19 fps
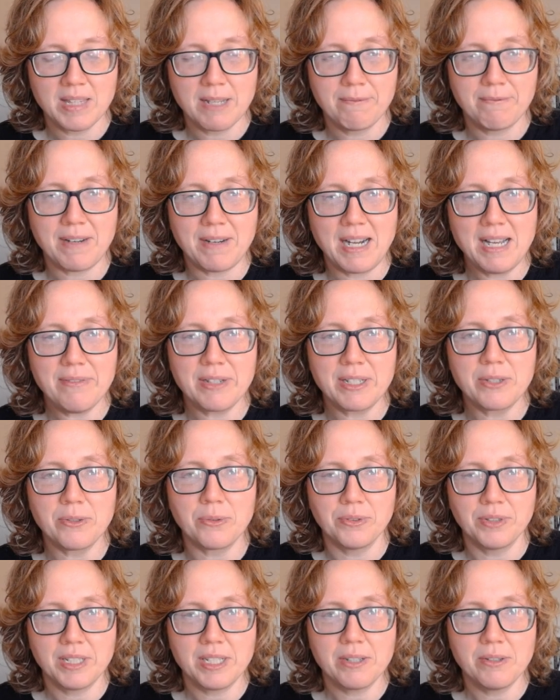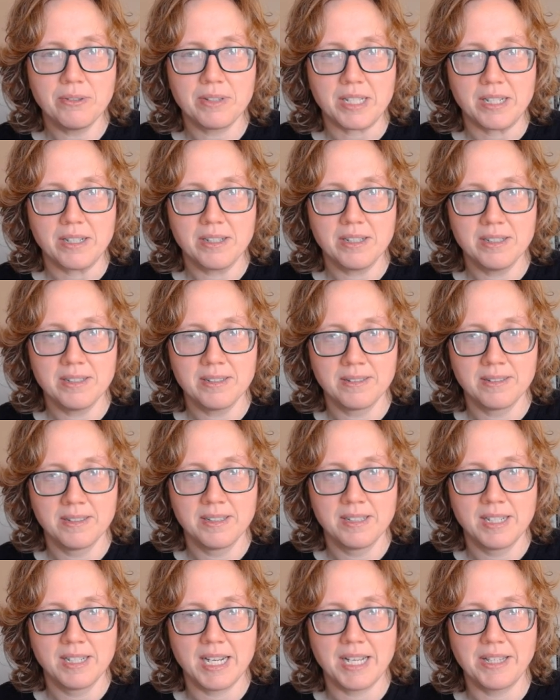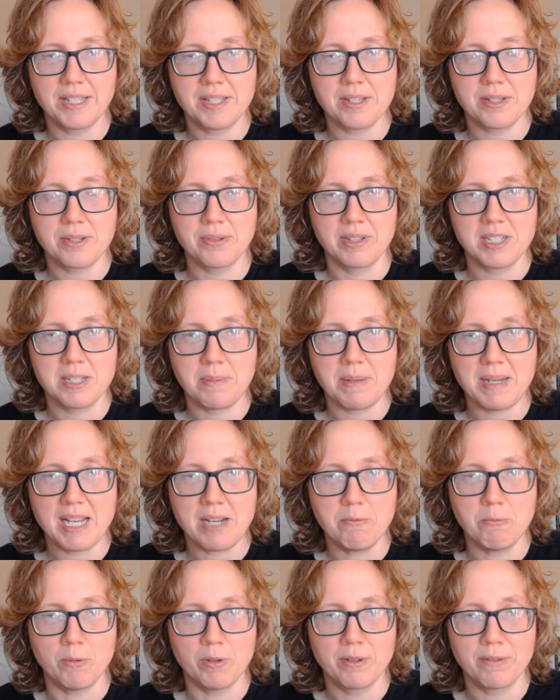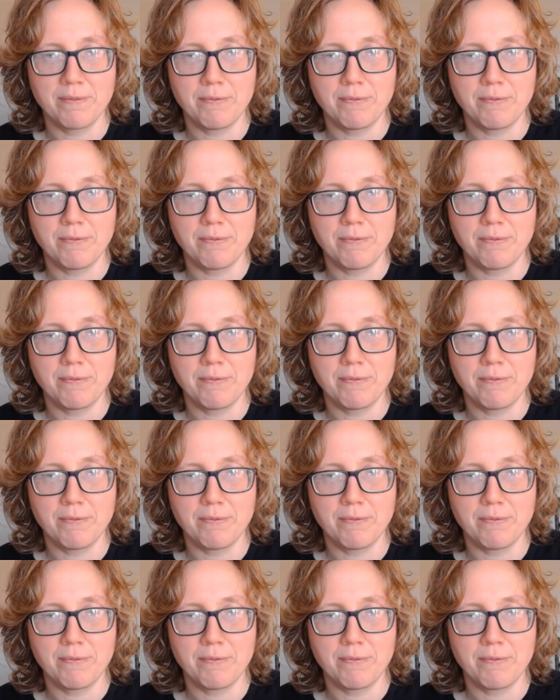5 can only go there, and this is going to be a 1,